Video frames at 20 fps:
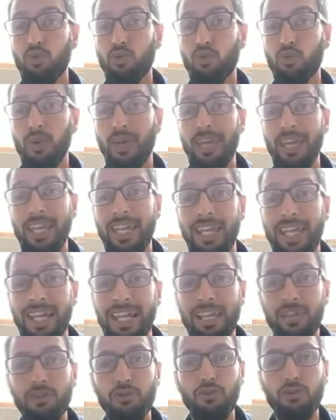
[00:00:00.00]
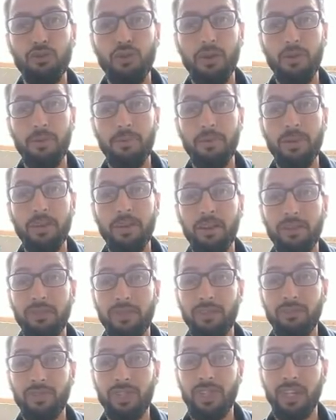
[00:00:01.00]
to English drama
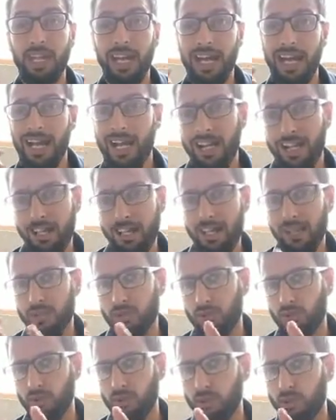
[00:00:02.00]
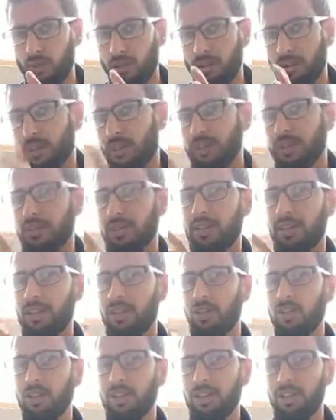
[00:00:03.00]
because of their adherence to classical
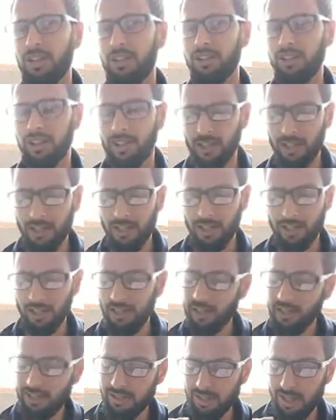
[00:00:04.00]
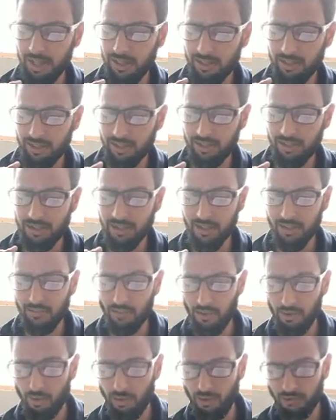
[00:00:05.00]
unities. He says he is in
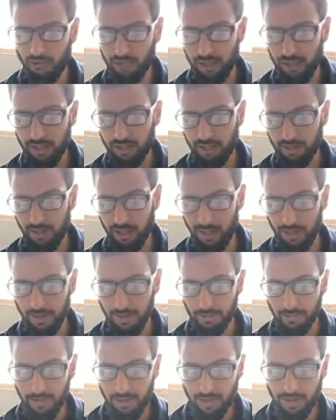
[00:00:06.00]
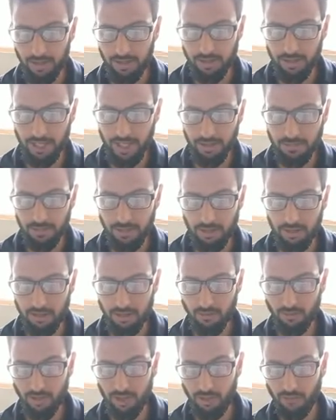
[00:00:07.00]
favor of these things. He says
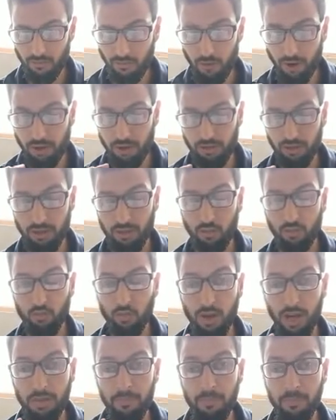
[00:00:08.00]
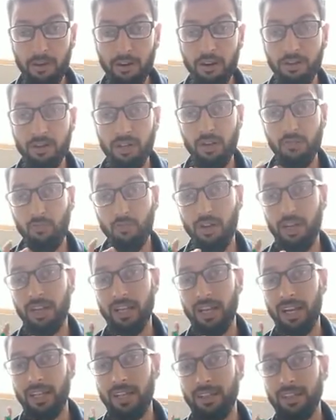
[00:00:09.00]
because of their focus on one plot and
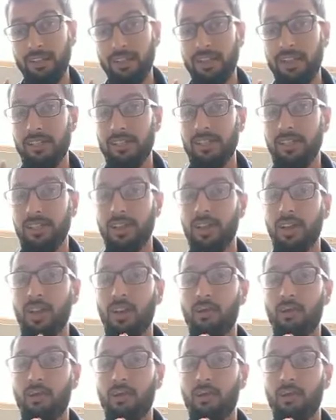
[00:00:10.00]
one character. He says that